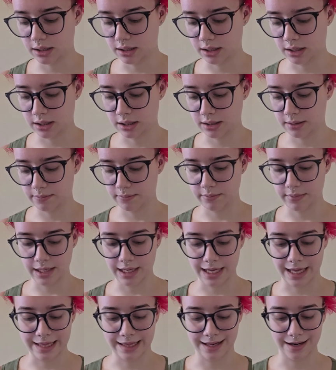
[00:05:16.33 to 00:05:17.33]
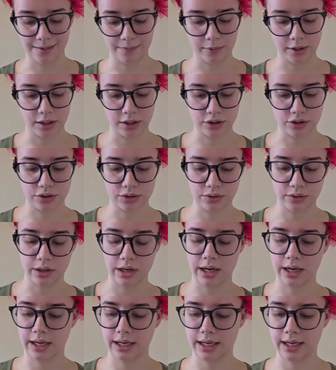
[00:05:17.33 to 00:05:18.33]
and then I'm gonna
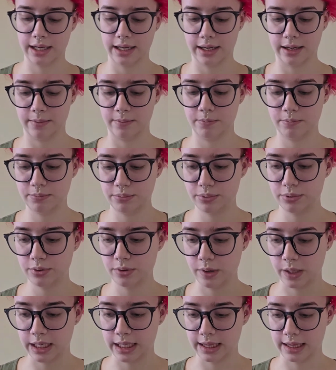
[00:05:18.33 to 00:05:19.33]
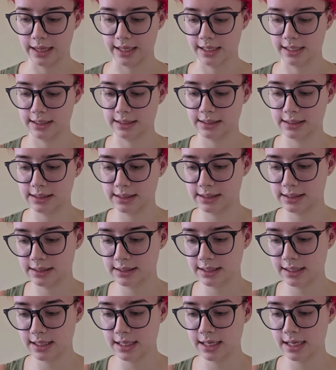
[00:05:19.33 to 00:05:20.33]
try and point
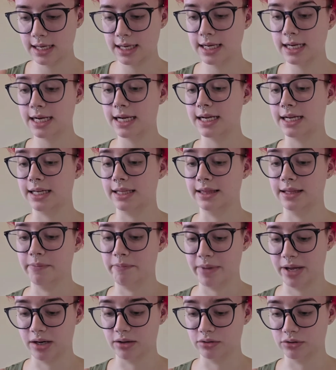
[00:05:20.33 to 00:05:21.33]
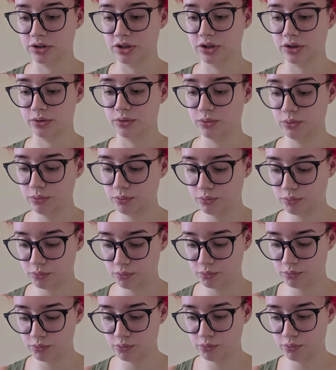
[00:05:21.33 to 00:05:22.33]
this in the middle too,
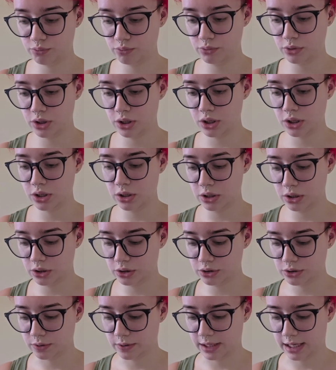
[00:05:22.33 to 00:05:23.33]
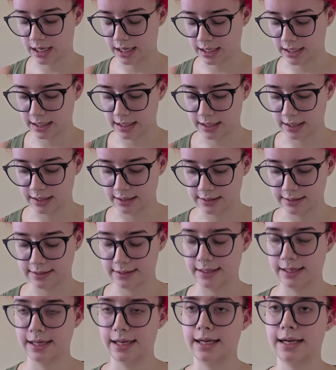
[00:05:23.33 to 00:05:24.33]
so that it
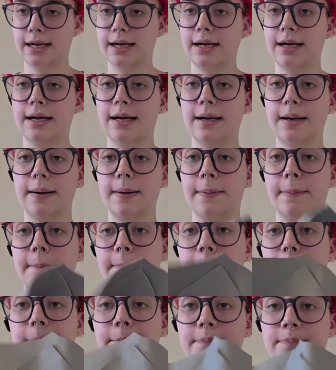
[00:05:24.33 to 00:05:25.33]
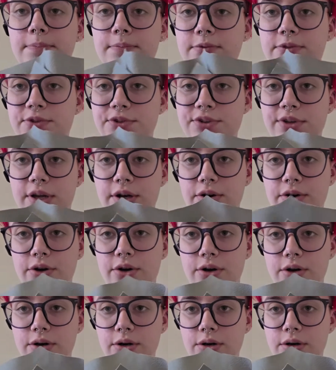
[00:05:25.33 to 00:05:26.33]
is like
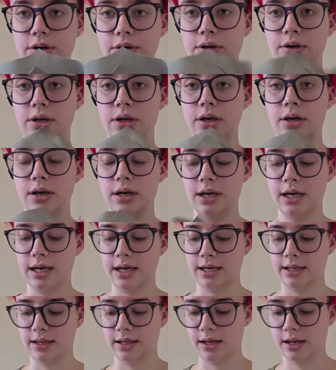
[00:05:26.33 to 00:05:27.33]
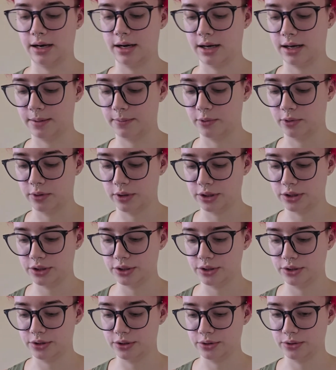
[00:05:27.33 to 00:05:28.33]
center, and then I'm going
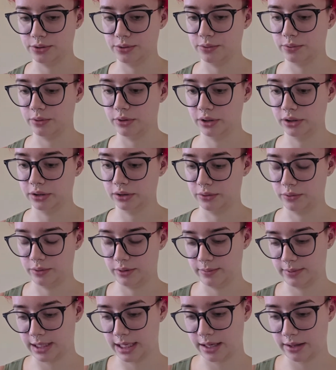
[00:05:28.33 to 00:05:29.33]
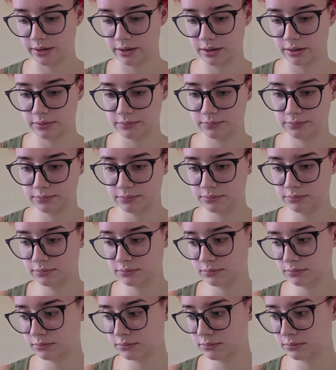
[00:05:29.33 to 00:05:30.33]
to glue them together
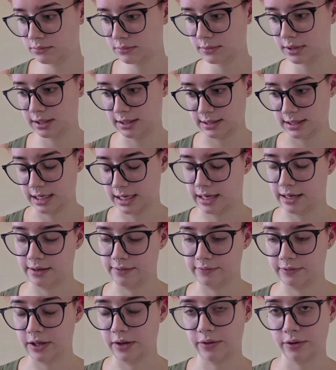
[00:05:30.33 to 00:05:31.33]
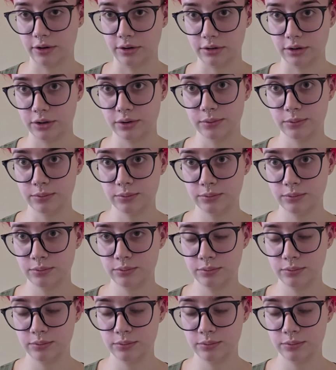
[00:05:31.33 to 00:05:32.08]
because I have leather glue.